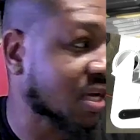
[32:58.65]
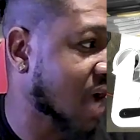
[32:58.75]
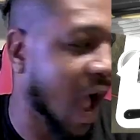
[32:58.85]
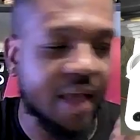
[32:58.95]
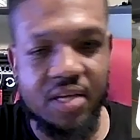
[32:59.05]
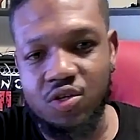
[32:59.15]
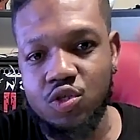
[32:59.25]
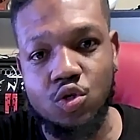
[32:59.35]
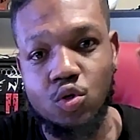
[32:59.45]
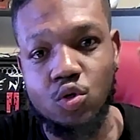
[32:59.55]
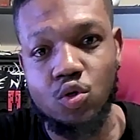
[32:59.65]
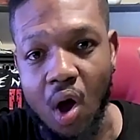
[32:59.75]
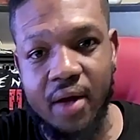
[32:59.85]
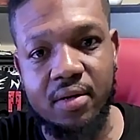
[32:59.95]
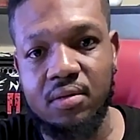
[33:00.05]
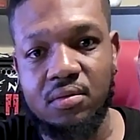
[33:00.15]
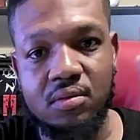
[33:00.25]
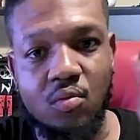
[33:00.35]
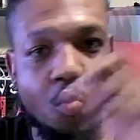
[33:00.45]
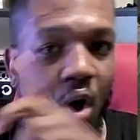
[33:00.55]
I can just use one
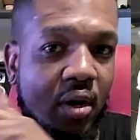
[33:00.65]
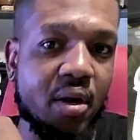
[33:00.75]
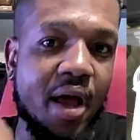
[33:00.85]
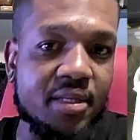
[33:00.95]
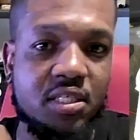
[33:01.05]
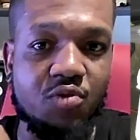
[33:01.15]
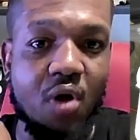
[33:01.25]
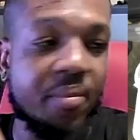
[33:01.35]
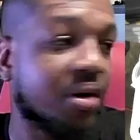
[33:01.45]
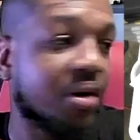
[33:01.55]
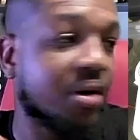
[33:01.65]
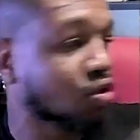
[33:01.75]
accelerometer